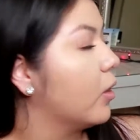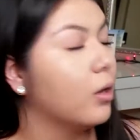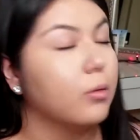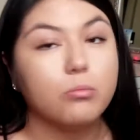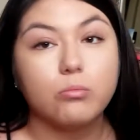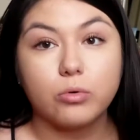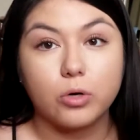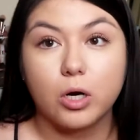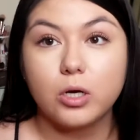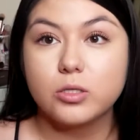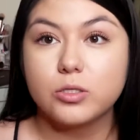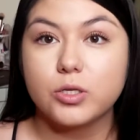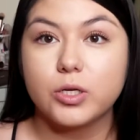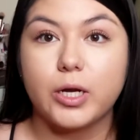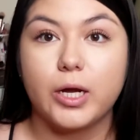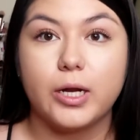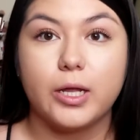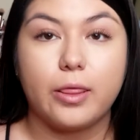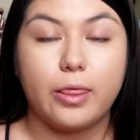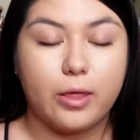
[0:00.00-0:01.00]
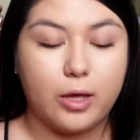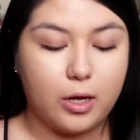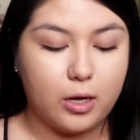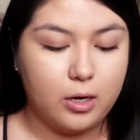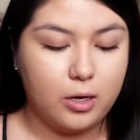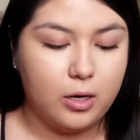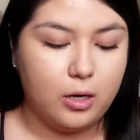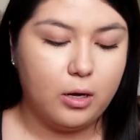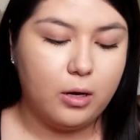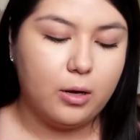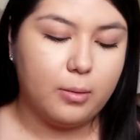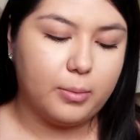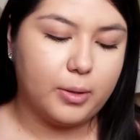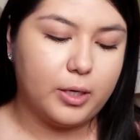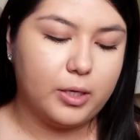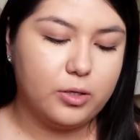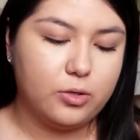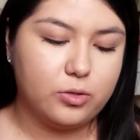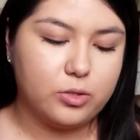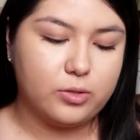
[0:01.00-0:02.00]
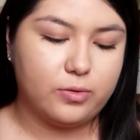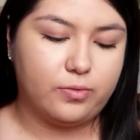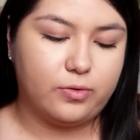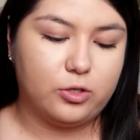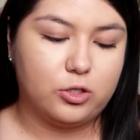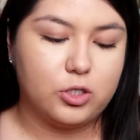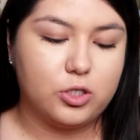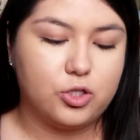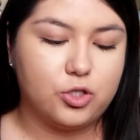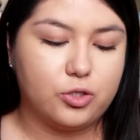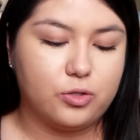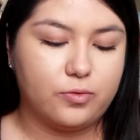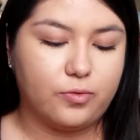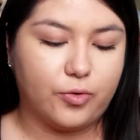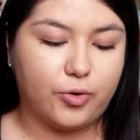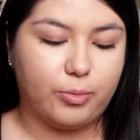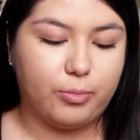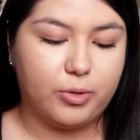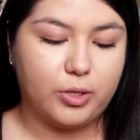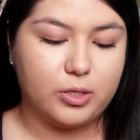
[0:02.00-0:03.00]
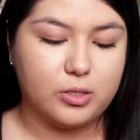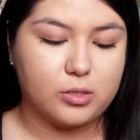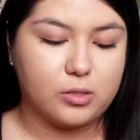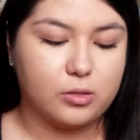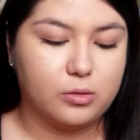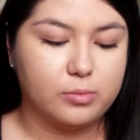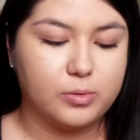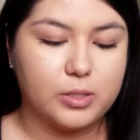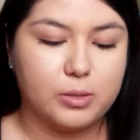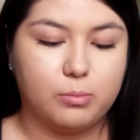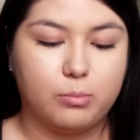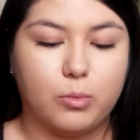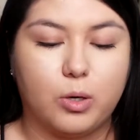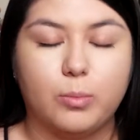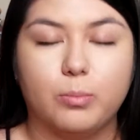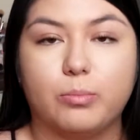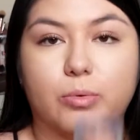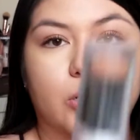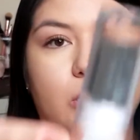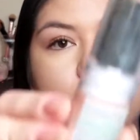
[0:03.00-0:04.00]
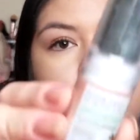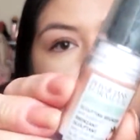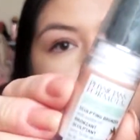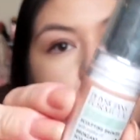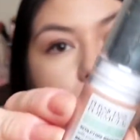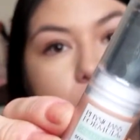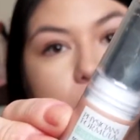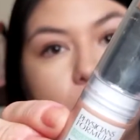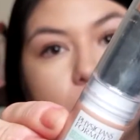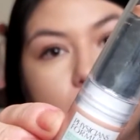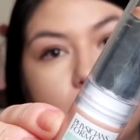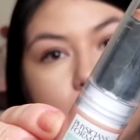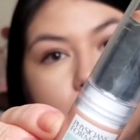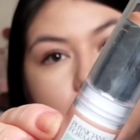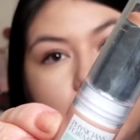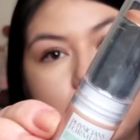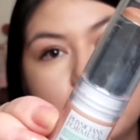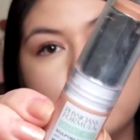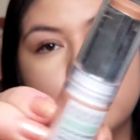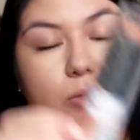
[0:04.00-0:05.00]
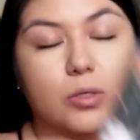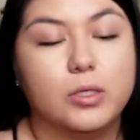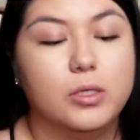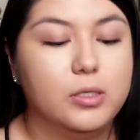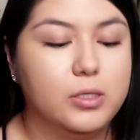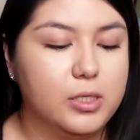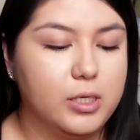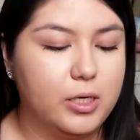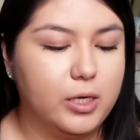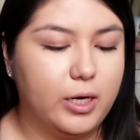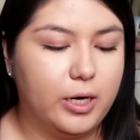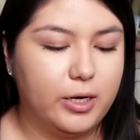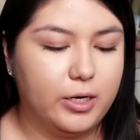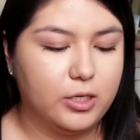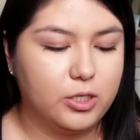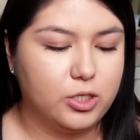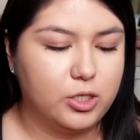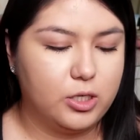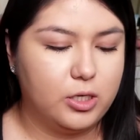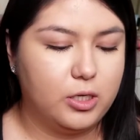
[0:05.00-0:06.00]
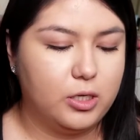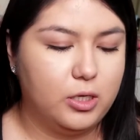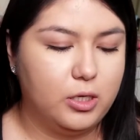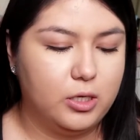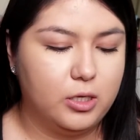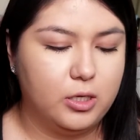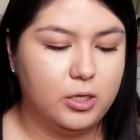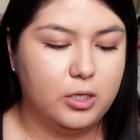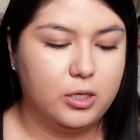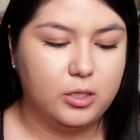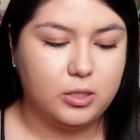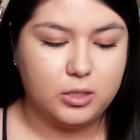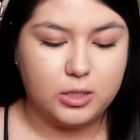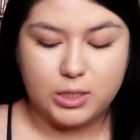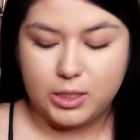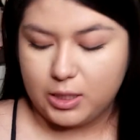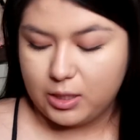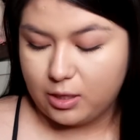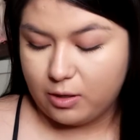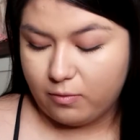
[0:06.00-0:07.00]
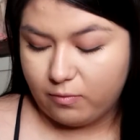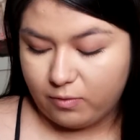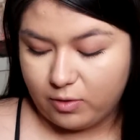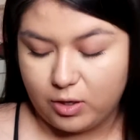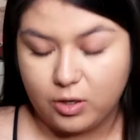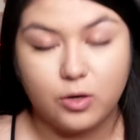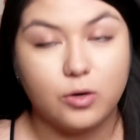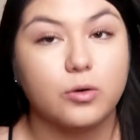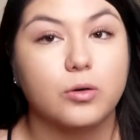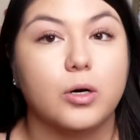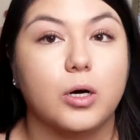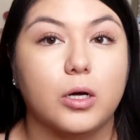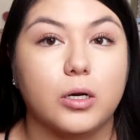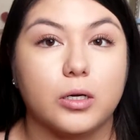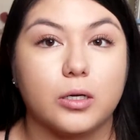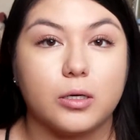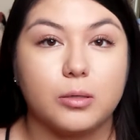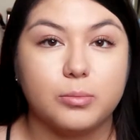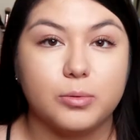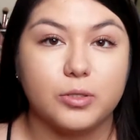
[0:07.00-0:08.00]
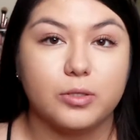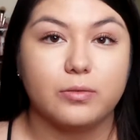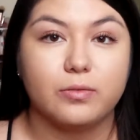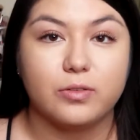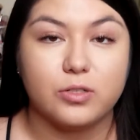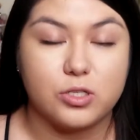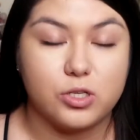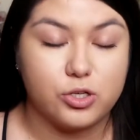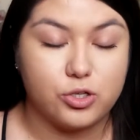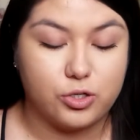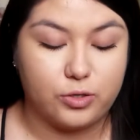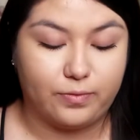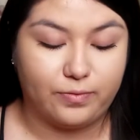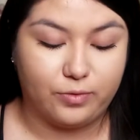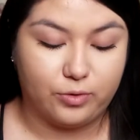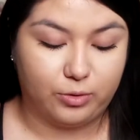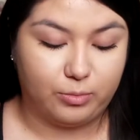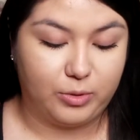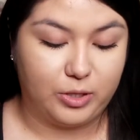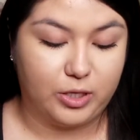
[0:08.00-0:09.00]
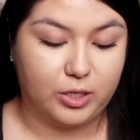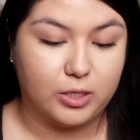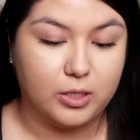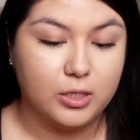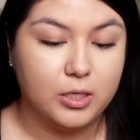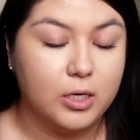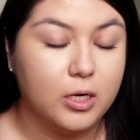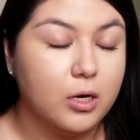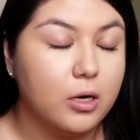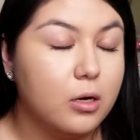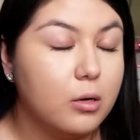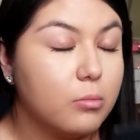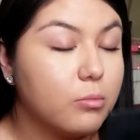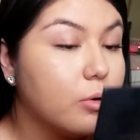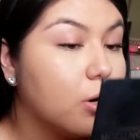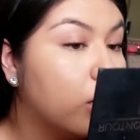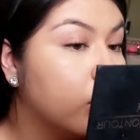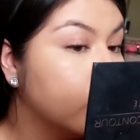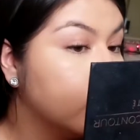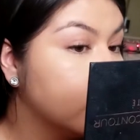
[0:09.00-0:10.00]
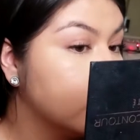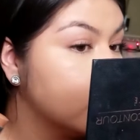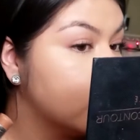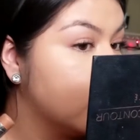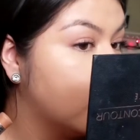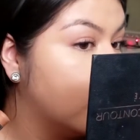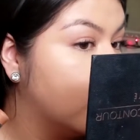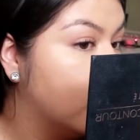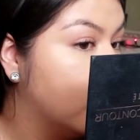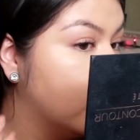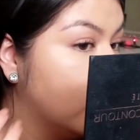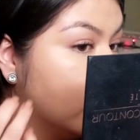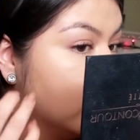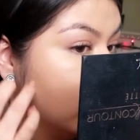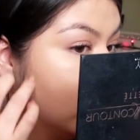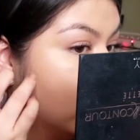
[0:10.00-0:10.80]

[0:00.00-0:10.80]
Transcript: bronzer kind of thing. I'm gonna use the Physicians Formula Sculpting Bronzer. That's what it looks like. I actually did a video on a couple of Physician Formula products not too